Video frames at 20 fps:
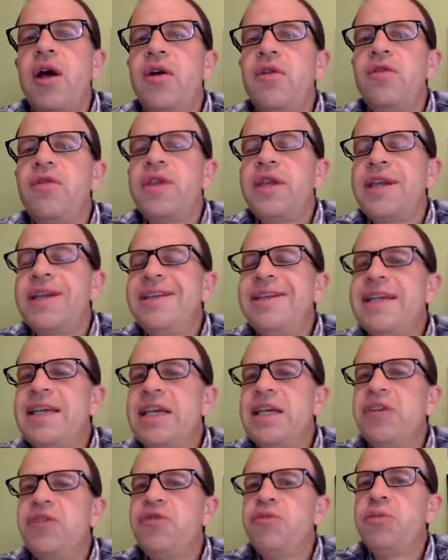of the
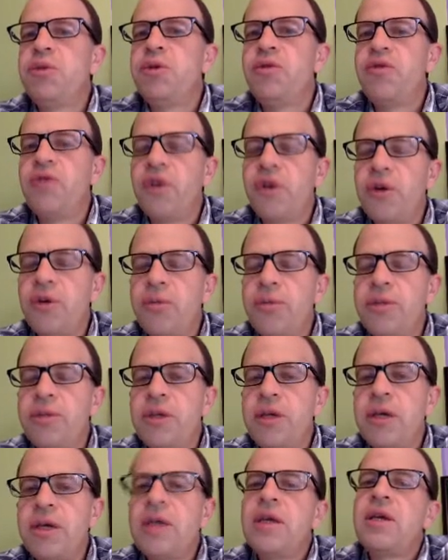indicative mood
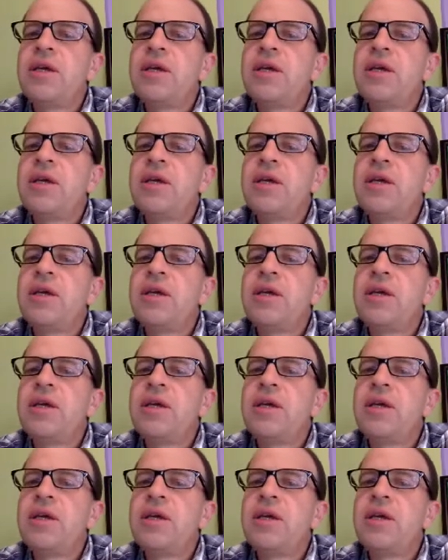verbs.